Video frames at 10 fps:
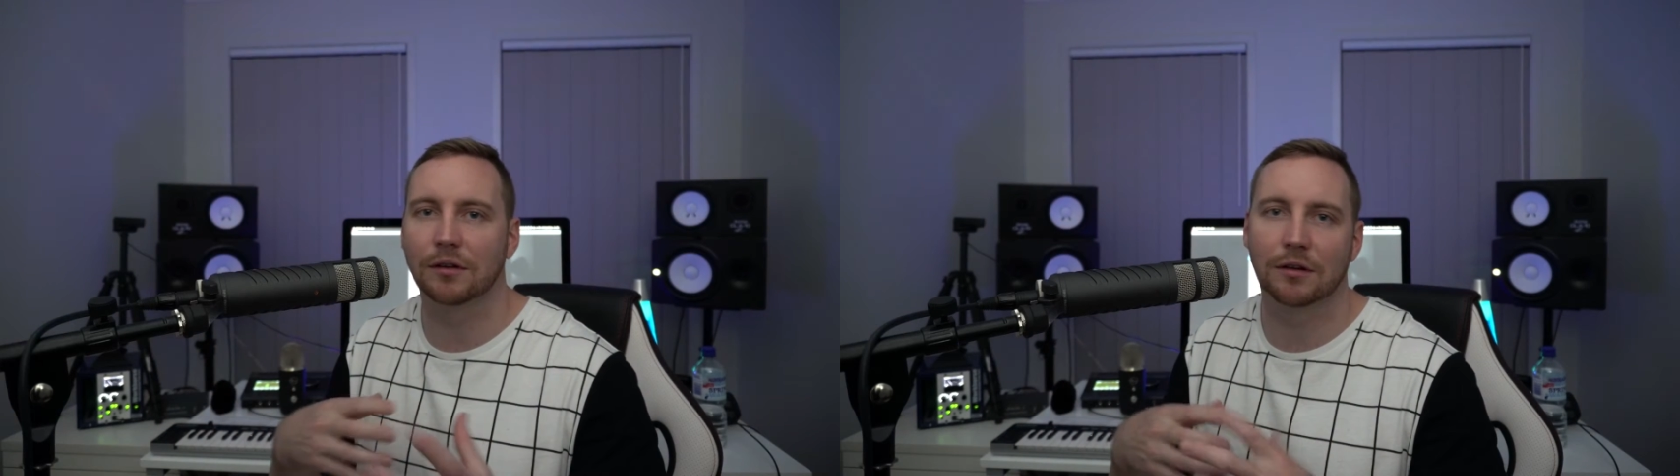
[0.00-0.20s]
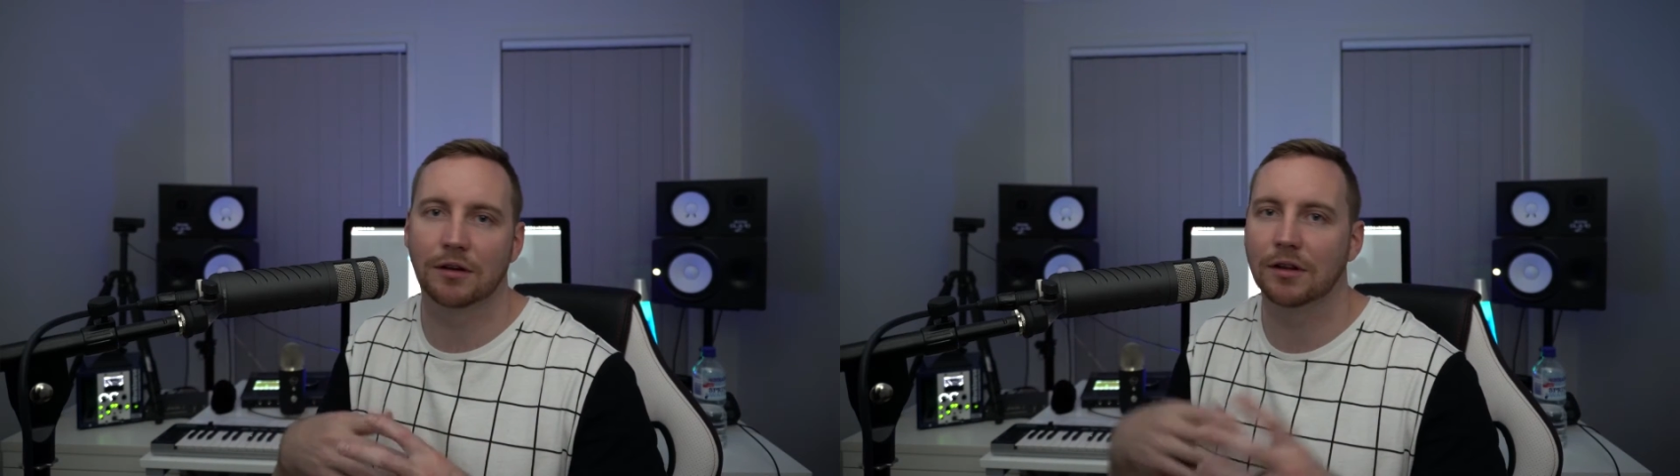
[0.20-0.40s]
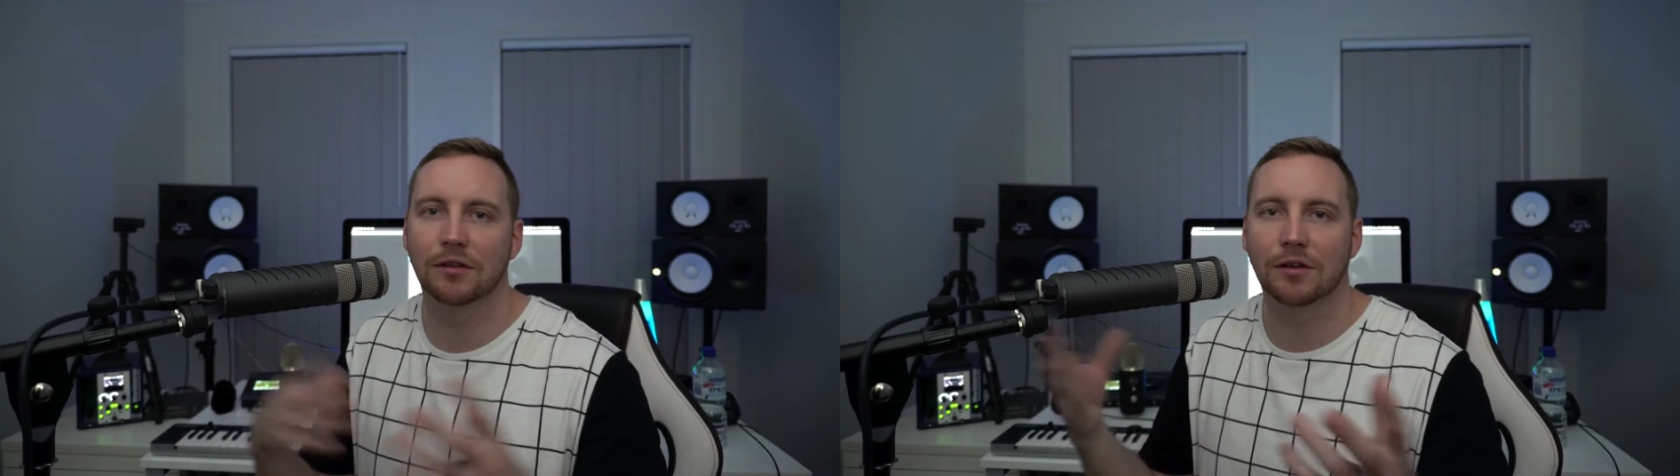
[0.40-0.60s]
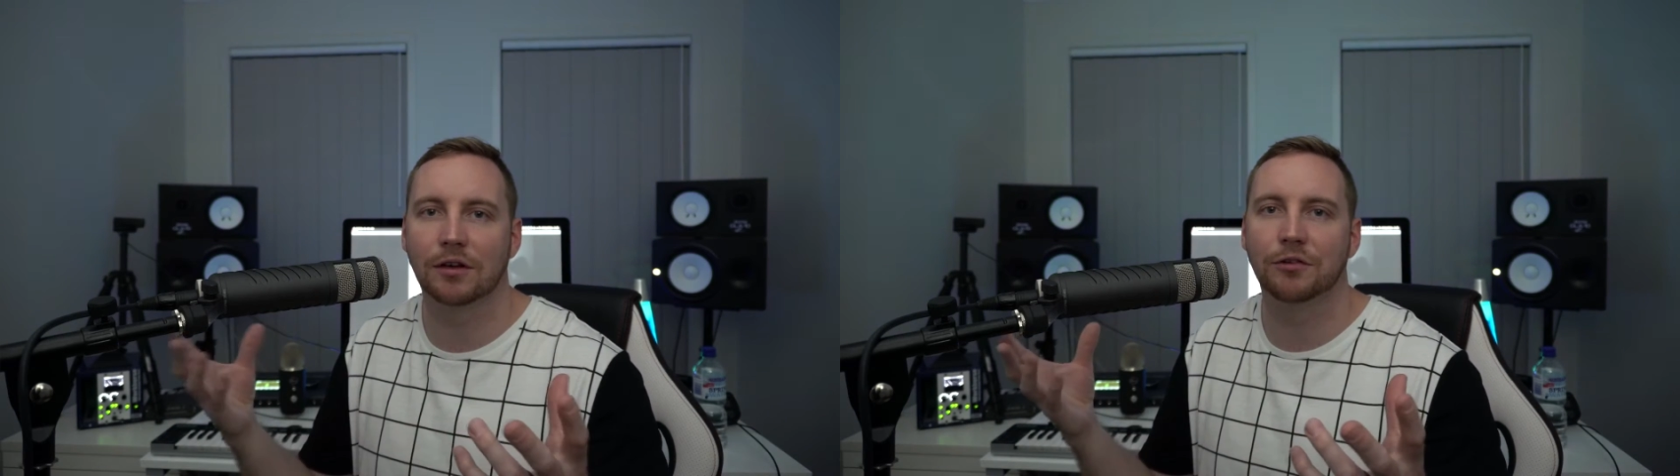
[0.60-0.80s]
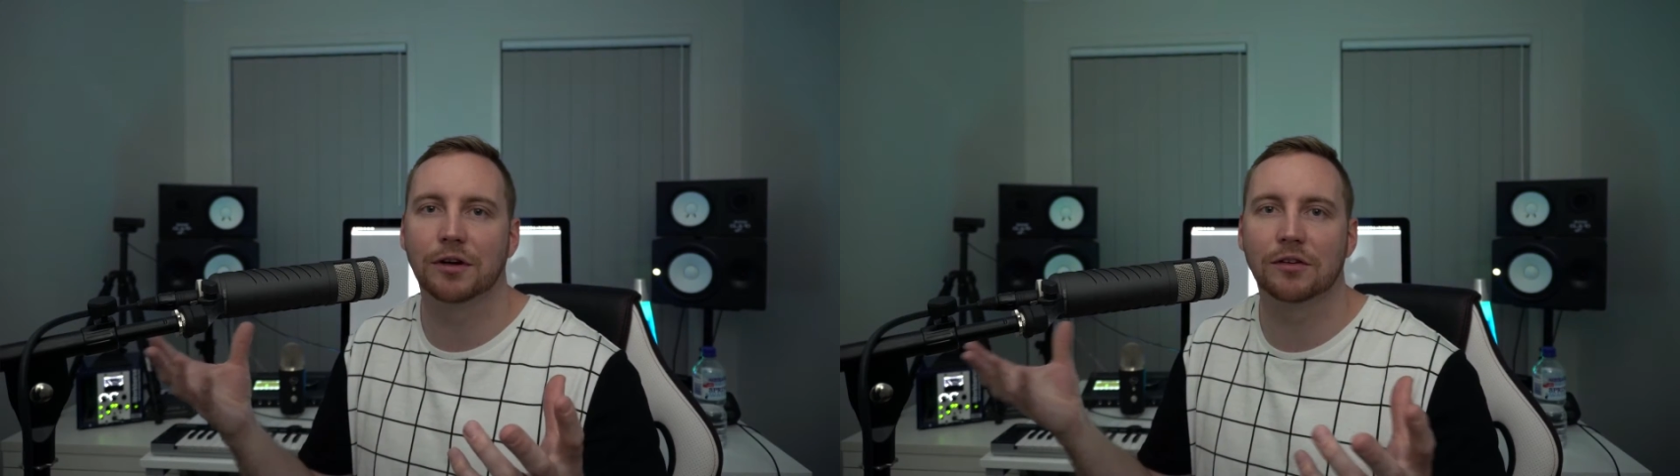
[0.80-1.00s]
There's a
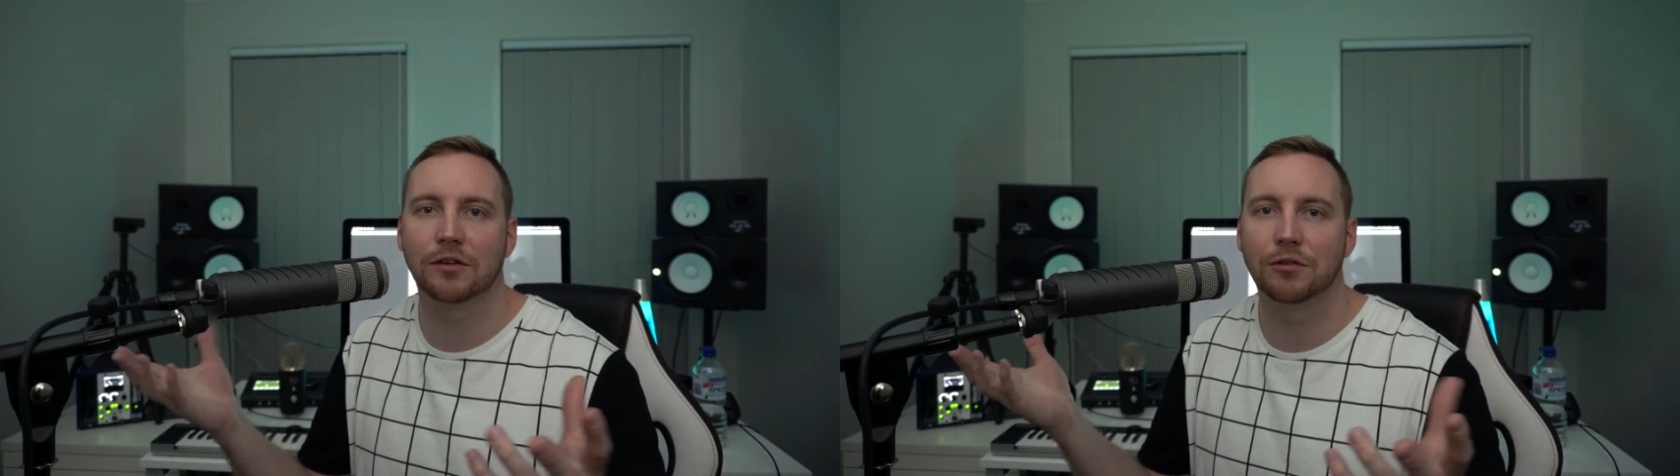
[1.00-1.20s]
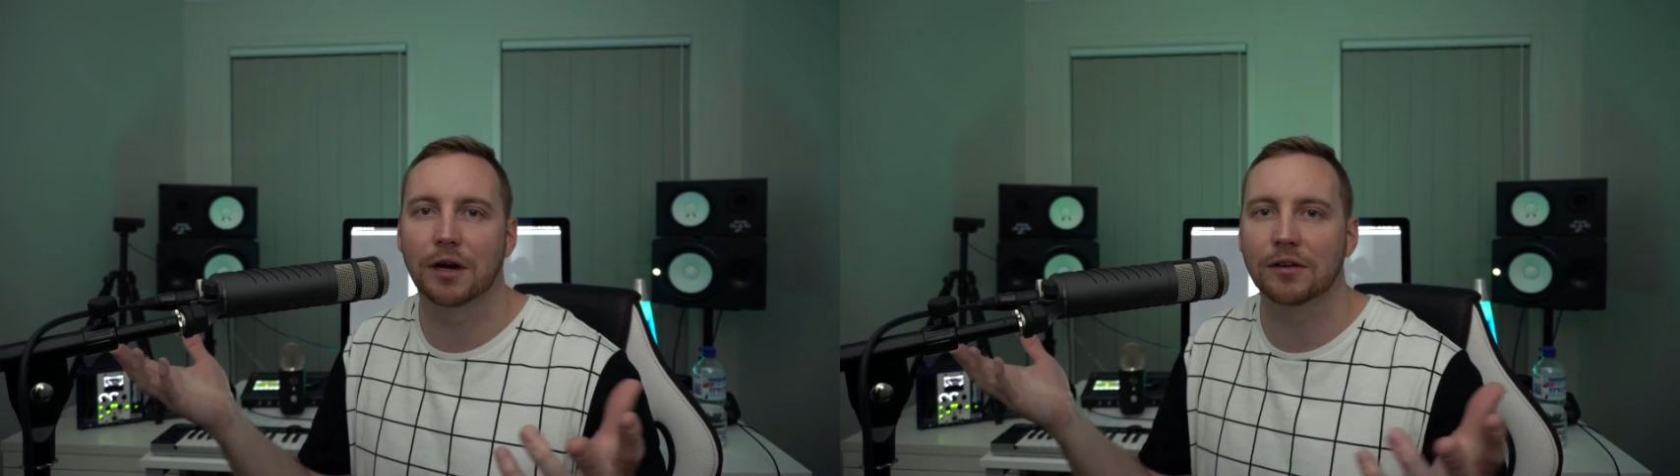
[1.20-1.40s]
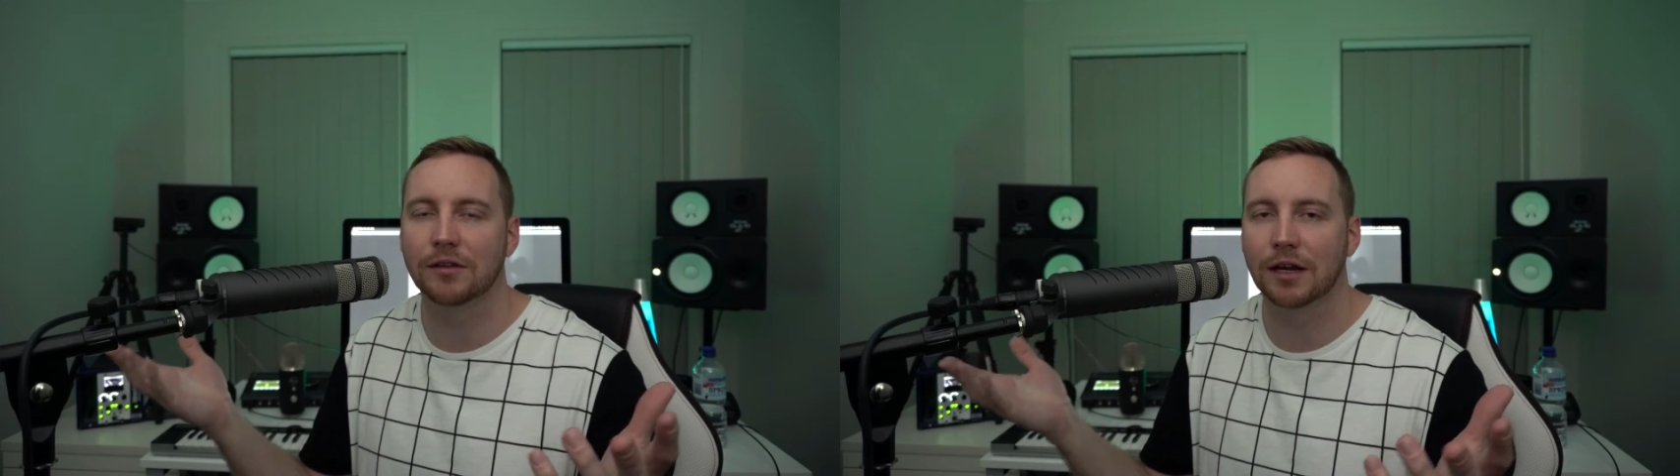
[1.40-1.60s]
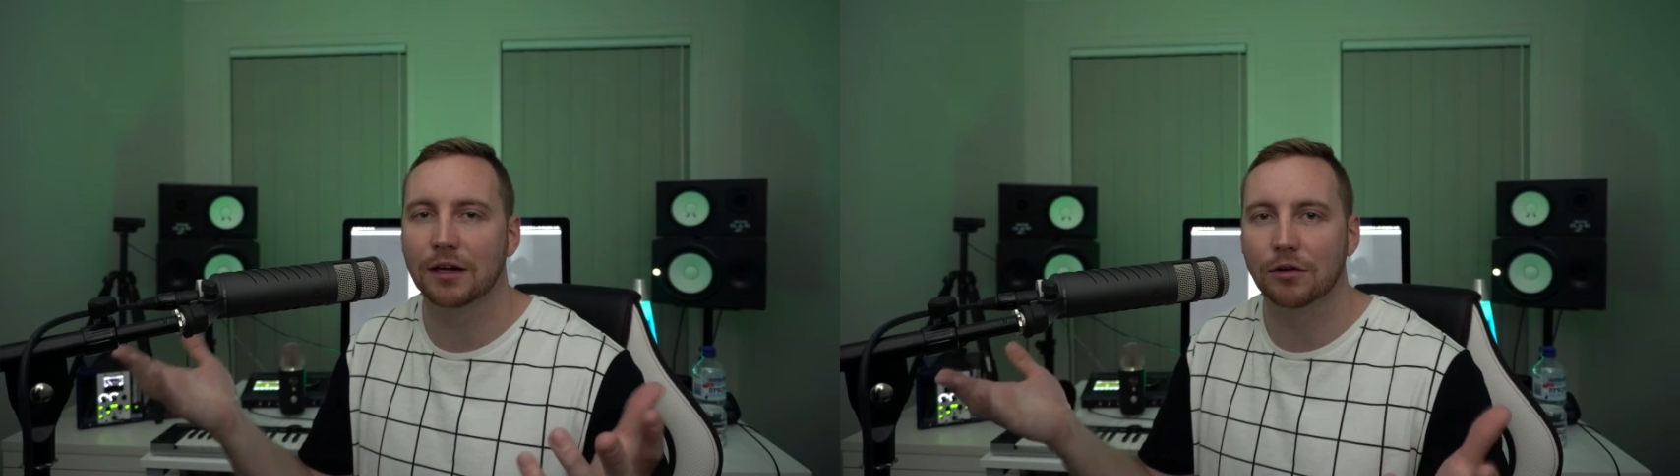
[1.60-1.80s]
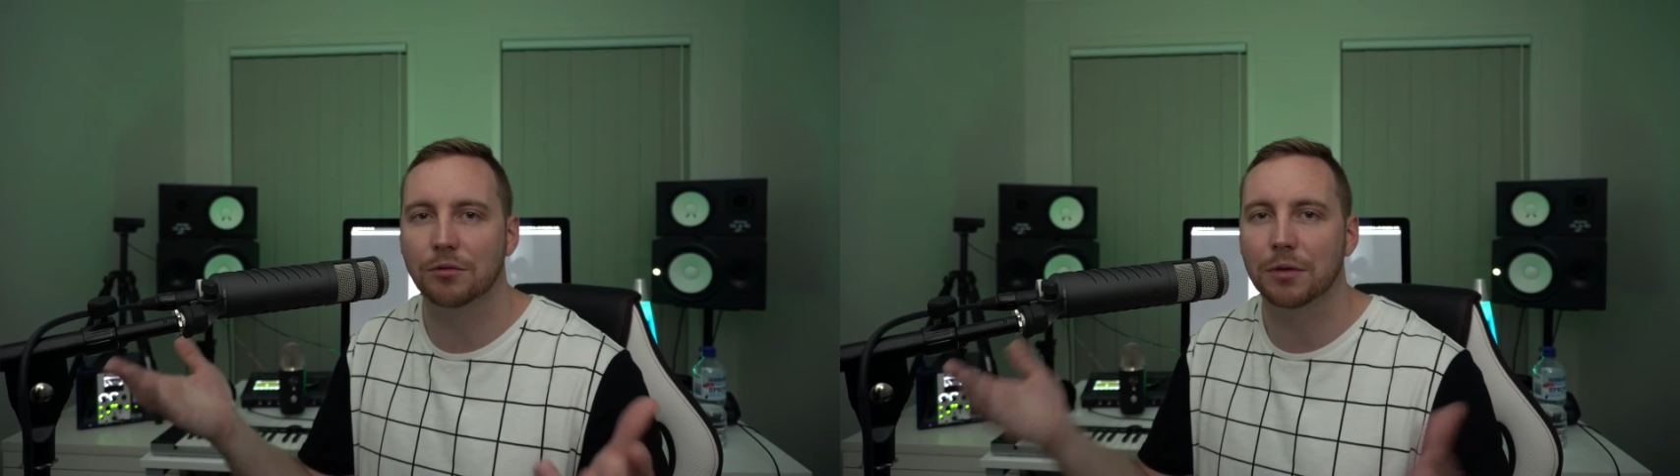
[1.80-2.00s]
lot of tricks of the trade to get
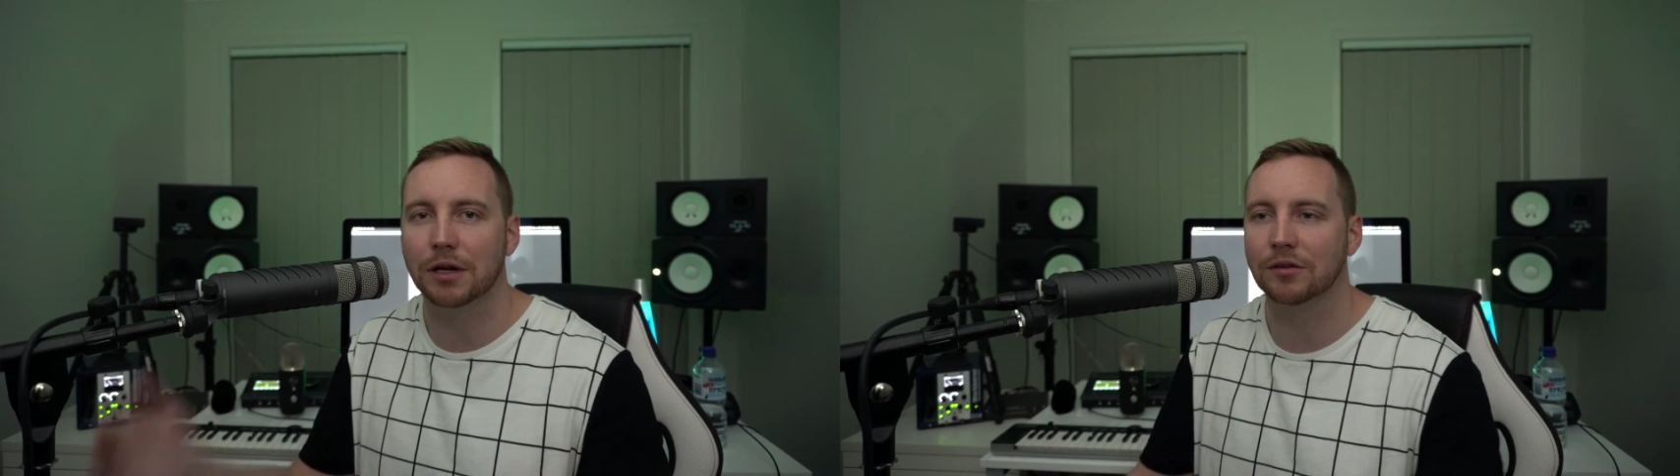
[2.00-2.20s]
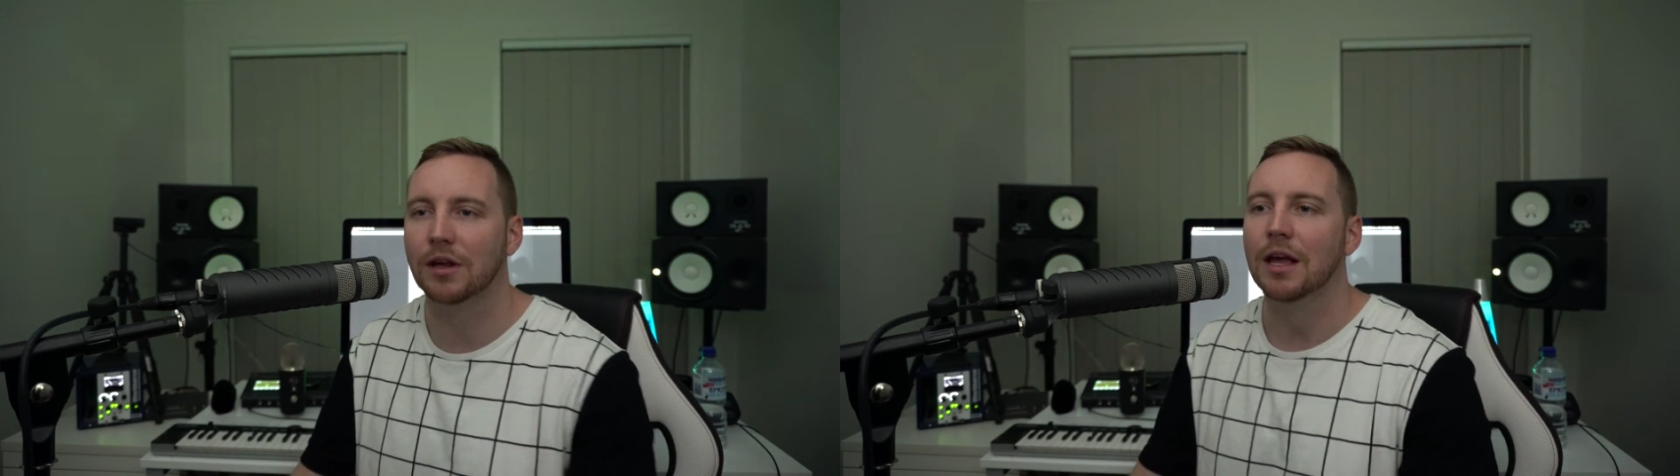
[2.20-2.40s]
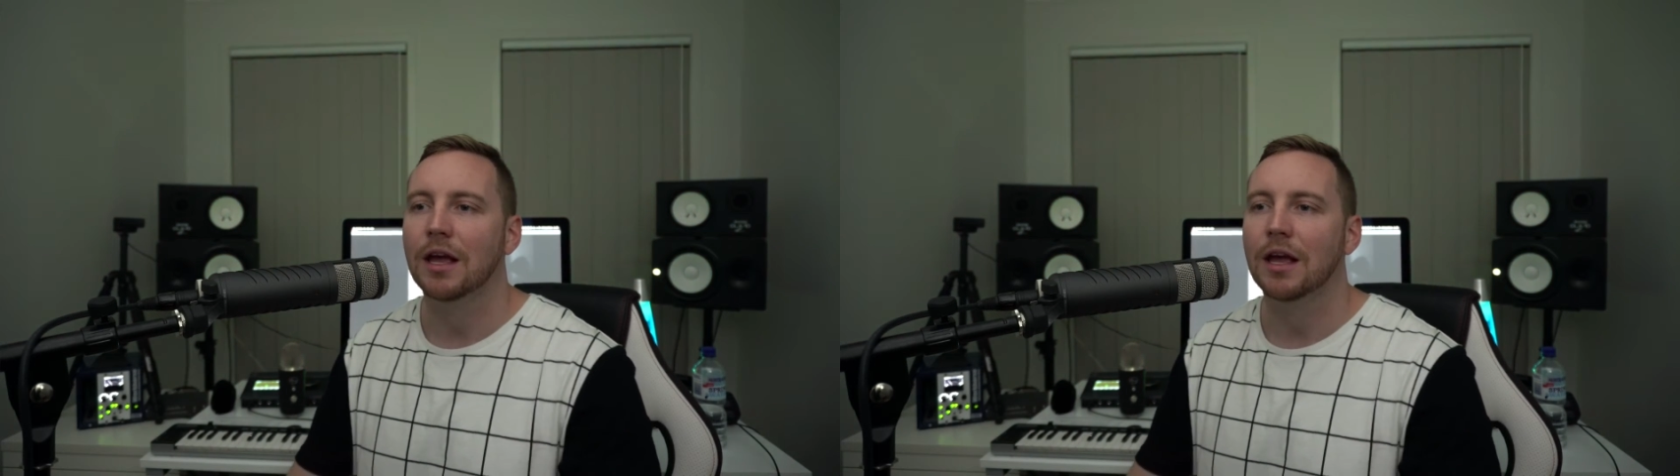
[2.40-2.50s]
a good mix.